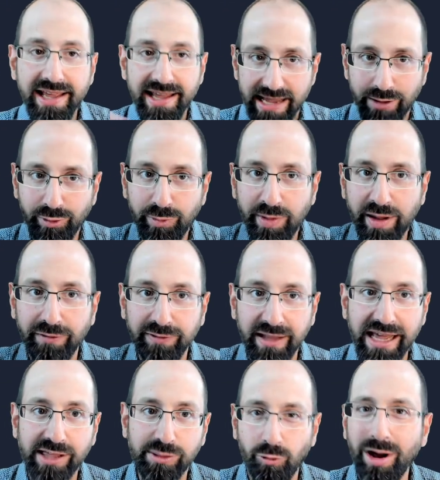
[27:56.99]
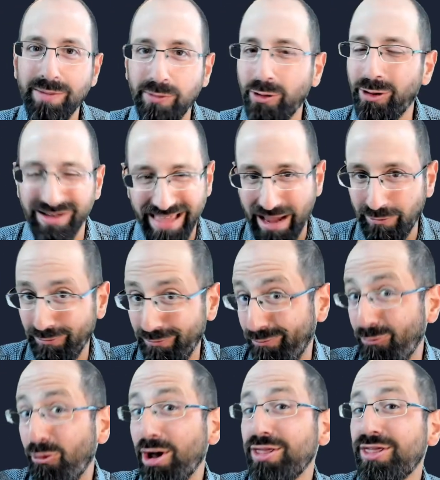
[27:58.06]
It would be of length 1 more.
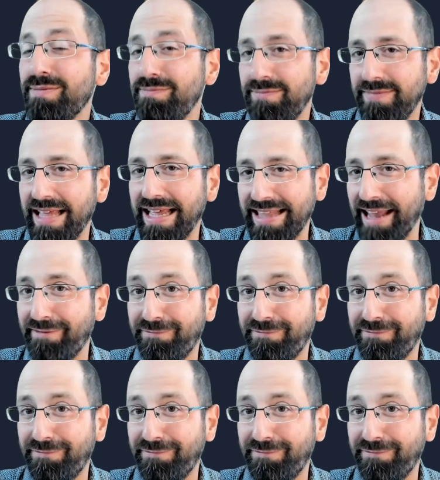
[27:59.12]
That